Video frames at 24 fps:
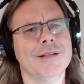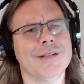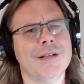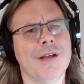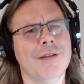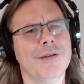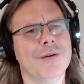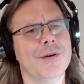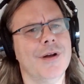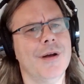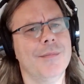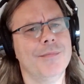
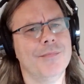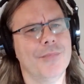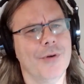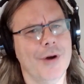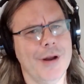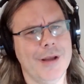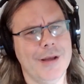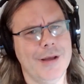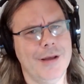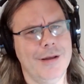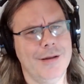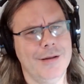Southern
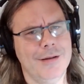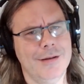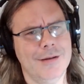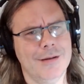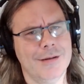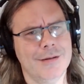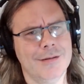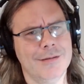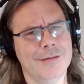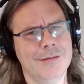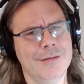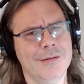upbringing,
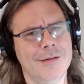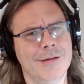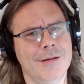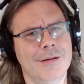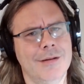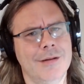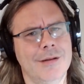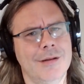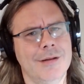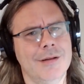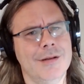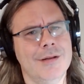
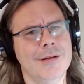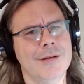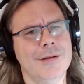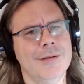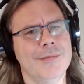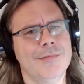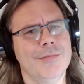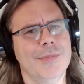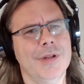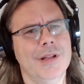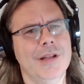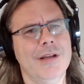
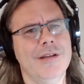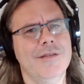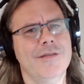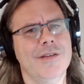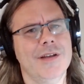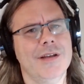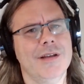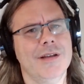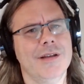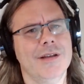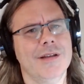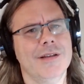
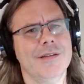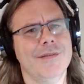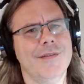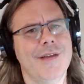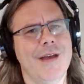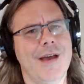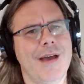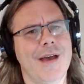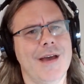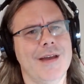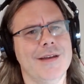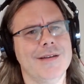believing
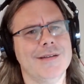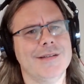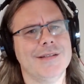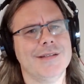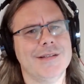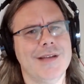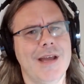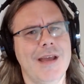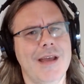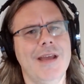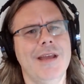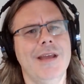that
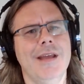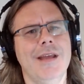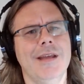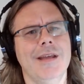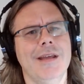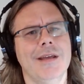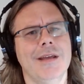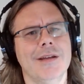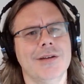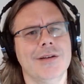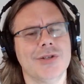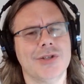
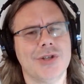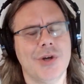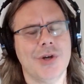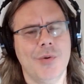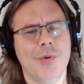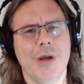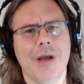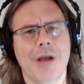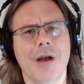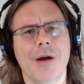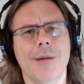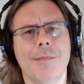staying and
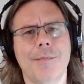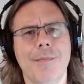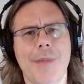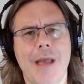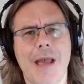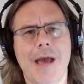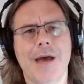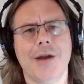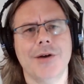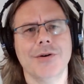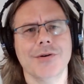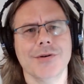showing up
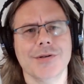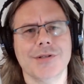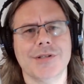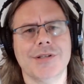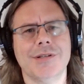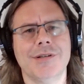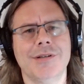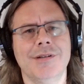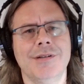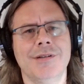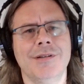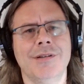
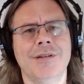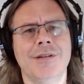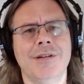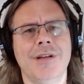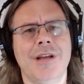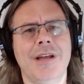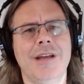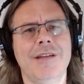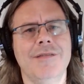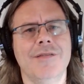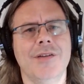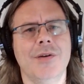matters,
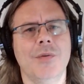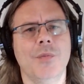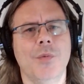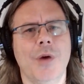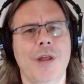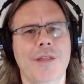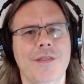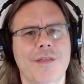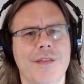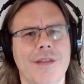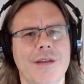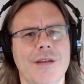even
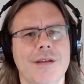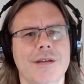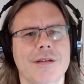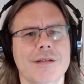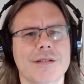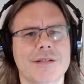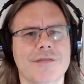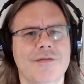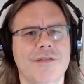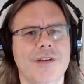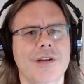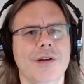when
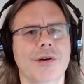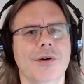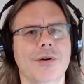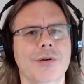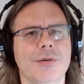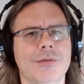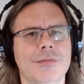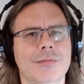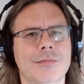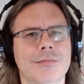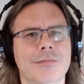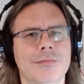things
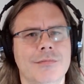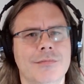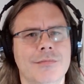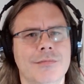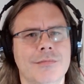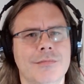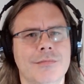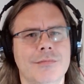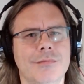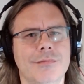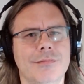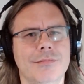feel
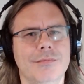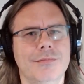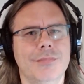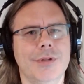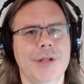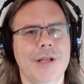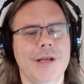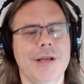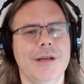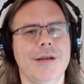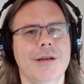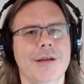
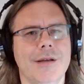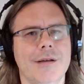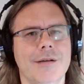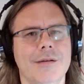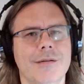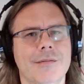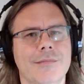bleak.